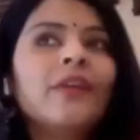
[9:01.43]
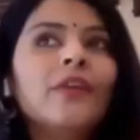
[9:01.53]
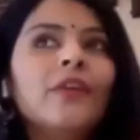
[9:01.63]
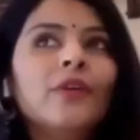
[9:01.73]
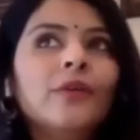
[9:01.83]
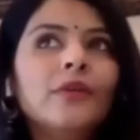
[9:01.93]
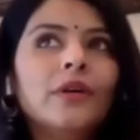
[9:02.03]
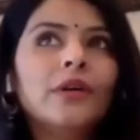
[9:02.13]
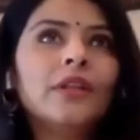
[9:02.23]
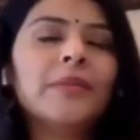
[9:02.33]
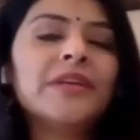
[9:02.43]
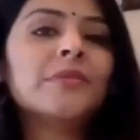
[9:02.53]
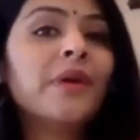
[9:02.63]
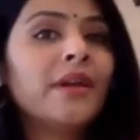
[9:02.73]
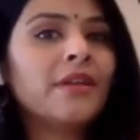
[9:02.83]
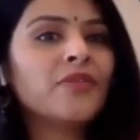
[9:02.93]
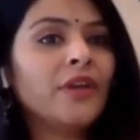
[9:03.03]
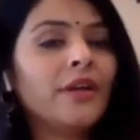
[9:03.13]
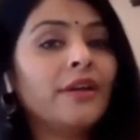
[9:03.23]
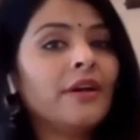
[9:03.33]
you know uh, the best part is we are
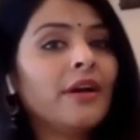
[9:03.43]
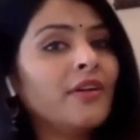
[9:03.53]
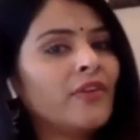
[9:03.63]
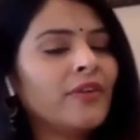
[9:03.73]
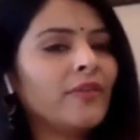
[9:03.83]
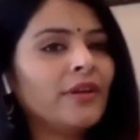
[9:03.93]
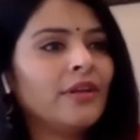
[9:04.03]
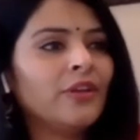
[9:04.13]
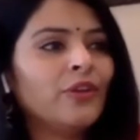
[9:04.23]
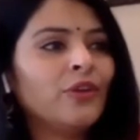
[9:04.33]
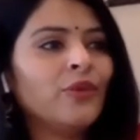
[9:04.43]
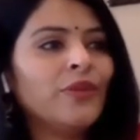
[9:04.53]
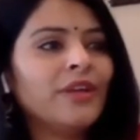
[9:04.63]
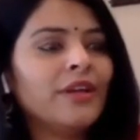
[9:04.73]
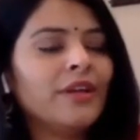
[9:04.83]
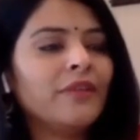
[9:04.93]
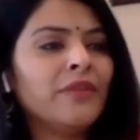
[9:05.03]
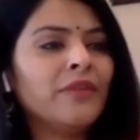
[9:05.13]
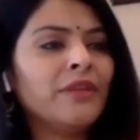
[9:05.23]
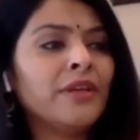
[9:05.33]
in a country where you know we can
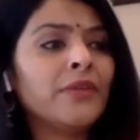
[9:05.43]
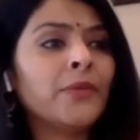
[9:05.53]
we can